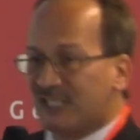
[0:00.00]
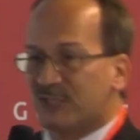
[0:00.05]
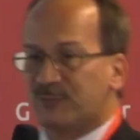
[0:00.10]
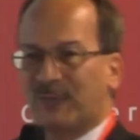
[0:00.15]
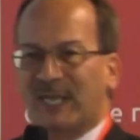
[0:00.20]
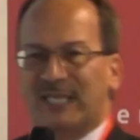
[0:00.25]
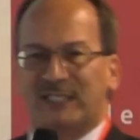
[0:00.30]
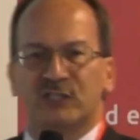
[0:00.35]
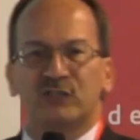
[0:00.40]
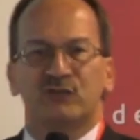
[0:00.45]

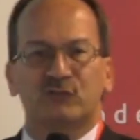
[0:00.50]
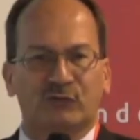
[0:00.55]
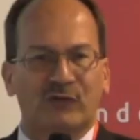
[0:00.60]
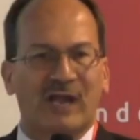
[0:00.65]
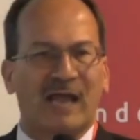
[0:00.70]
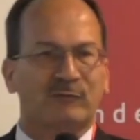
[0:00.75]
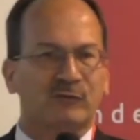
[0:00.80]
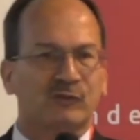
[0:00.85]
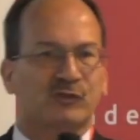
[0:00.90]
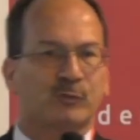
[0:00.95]
expanding
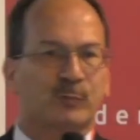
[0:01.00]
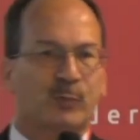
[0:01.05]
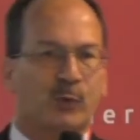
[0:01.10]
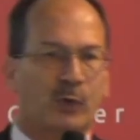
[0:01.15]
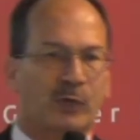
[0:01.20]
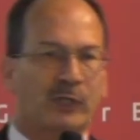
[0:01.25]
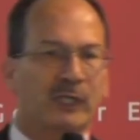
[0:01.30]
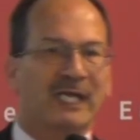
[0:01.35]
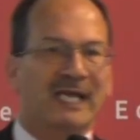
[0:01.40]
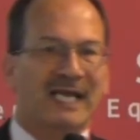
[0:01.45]
travel
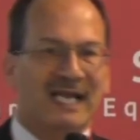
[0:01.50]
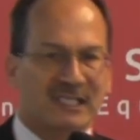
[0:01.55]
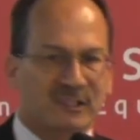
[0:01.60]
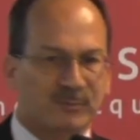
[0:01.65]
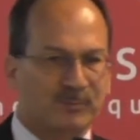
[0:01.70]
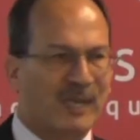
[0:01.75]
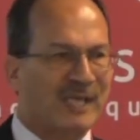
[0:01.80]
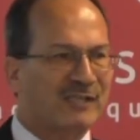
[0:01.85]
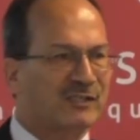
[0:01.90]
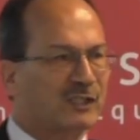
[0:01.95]
support,
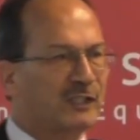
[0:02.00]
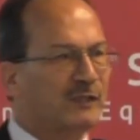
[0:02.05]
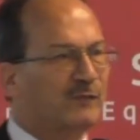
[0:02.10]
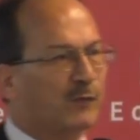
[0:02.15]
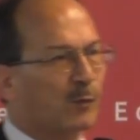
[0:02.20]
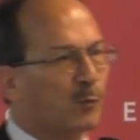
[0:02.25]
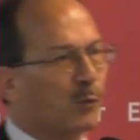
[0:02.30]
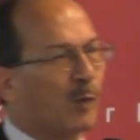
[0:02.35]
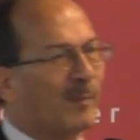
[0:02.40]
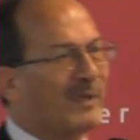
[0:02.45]
especially
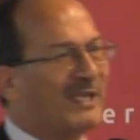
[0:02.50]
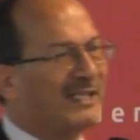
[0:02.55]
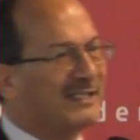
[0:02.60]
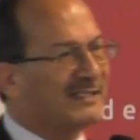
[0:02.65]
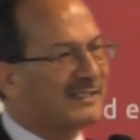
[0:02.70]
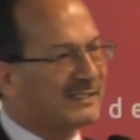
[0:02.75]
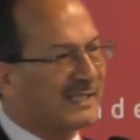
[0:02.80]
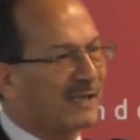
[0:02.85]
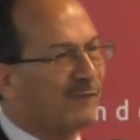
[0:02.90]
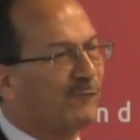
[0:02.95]
for women in
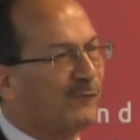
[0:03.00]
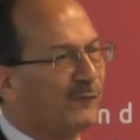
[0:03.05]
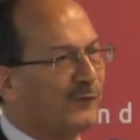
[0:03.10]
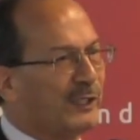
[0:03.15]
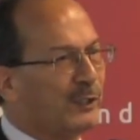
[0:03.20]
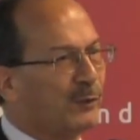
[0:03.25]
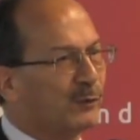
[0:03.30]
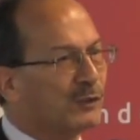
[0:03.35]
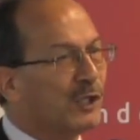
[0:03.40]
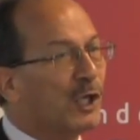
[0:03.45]
STEM
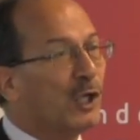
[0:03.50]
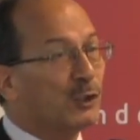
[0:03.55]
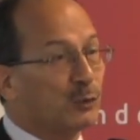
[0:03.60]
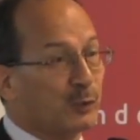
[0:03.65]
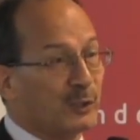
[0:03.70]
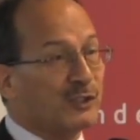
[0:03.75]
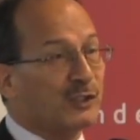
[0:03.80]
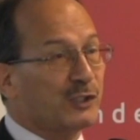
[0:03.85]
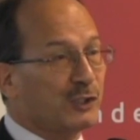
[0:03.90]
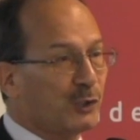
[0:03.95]
fields,
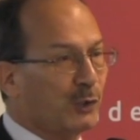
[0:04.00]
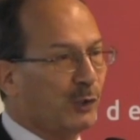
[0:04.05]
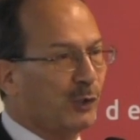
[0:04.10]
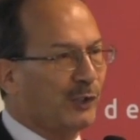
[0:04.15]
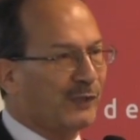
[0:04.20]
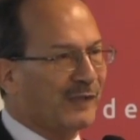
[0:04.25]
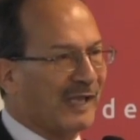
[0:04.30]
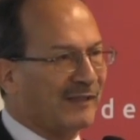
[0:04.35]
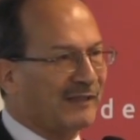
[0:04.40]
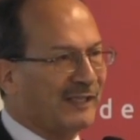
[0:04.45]
to
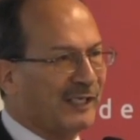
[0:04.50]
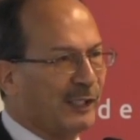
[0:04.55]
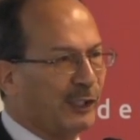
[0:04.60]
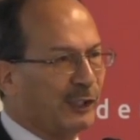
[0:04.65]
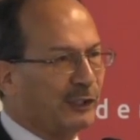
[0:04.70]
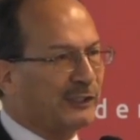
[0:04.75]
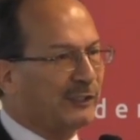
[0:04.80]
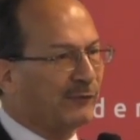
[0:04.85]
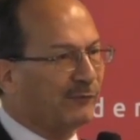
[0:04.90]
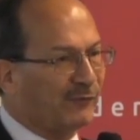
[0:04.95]
ensure that
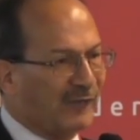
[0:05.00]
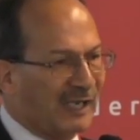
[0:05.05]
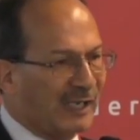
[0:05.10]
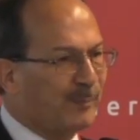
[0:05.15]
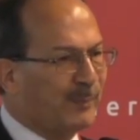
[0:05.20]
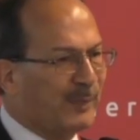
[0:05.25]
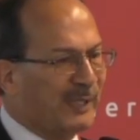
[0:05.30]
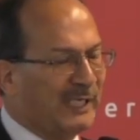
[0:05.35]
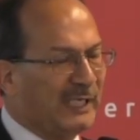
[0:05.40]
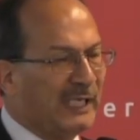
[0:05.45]
they're
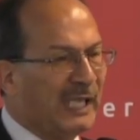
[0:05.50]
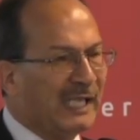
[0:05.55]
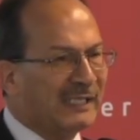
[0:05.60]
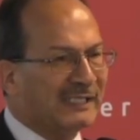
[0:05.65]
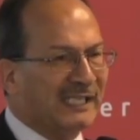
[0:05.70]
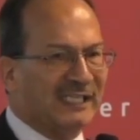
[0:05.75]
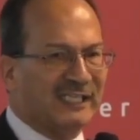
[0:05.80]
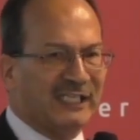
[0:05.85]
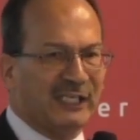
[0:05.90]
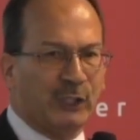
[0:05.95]
developing,
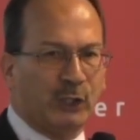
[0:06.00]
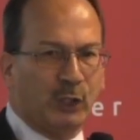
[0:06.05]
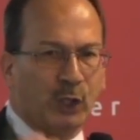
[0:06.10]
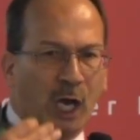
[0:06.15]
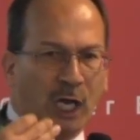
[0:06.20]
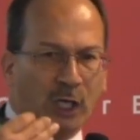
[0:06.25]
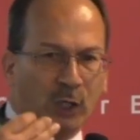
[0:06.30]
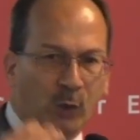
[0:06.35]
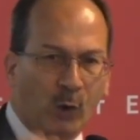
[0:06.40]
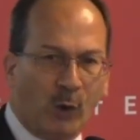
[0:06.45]
that they're
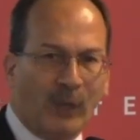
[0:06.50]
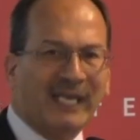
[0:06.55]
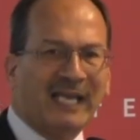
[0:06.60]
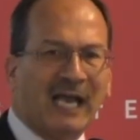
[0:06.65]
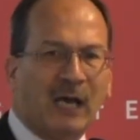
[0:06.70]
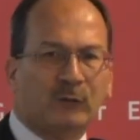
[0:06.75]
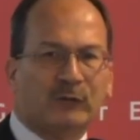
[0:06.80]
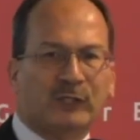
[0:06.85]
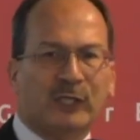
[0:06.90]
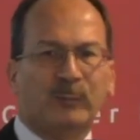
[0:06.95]
uh, going
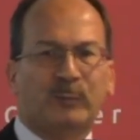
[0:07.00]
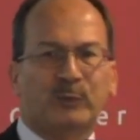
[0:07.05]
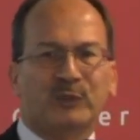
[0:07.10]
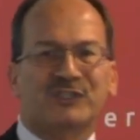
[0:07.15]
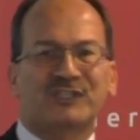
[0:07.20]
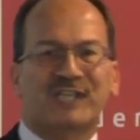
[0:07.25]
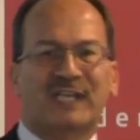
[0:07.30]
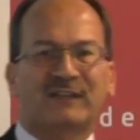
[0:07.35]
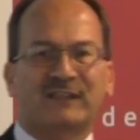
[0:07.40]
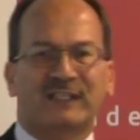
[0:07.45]
out there and
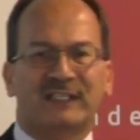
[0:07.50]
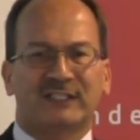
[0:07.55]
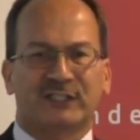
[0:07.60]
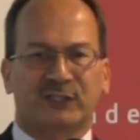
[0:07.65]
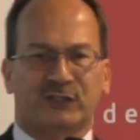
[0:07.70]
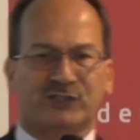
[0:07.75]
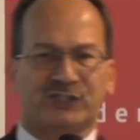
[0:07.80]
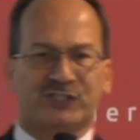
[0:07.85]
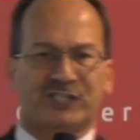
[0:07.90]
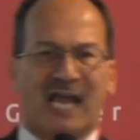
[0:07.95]
presenting
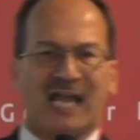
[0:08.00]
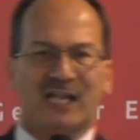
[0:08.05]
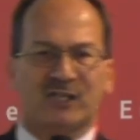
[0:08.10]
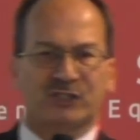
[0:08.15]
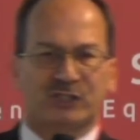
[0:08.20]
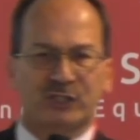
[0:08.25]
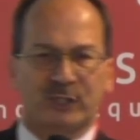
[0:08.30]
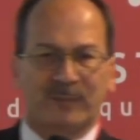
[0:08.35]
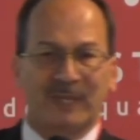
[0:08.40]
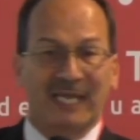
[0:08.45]
their
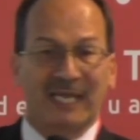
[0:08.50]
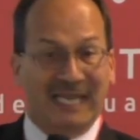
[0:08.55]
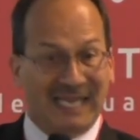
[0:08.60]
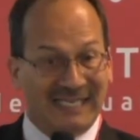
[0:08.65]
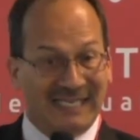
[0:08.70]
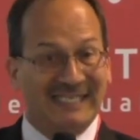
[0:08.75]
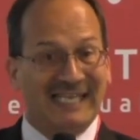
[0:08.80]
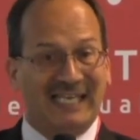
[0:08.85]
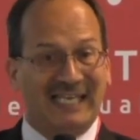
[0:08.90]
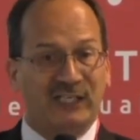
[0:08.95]
scholarship
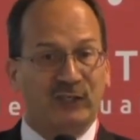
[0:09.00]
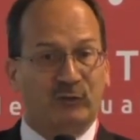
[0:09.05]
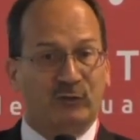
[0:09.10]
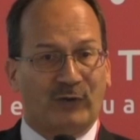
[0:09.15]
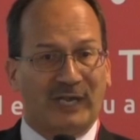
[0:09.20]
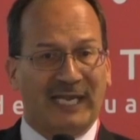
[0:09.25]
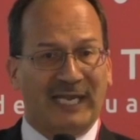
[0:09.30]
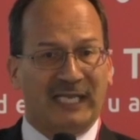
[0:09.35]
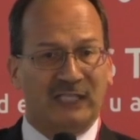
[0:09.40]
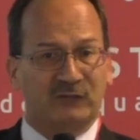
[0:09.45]
and getting
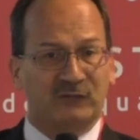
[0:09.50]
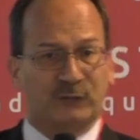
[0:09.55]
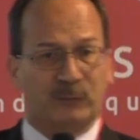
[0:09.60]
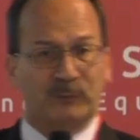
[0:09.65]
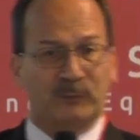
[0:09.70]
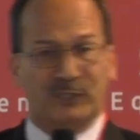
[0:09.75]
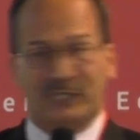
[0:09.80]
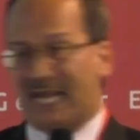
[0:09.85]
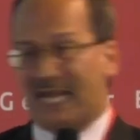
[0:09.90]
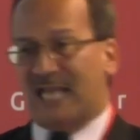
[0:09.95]
grants
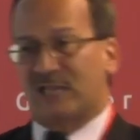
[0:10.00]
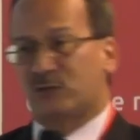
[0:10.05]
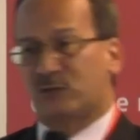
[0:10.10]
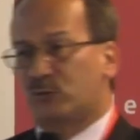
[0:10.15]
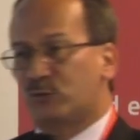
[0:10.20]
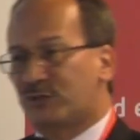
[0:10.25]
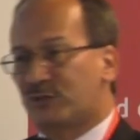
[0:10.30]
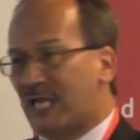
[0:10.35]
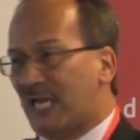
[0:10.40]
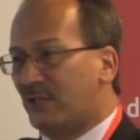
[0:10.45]
from the
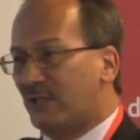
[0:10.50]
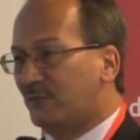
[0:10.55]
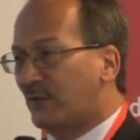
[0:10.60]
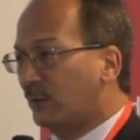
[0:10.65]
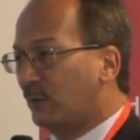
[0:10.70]
National Science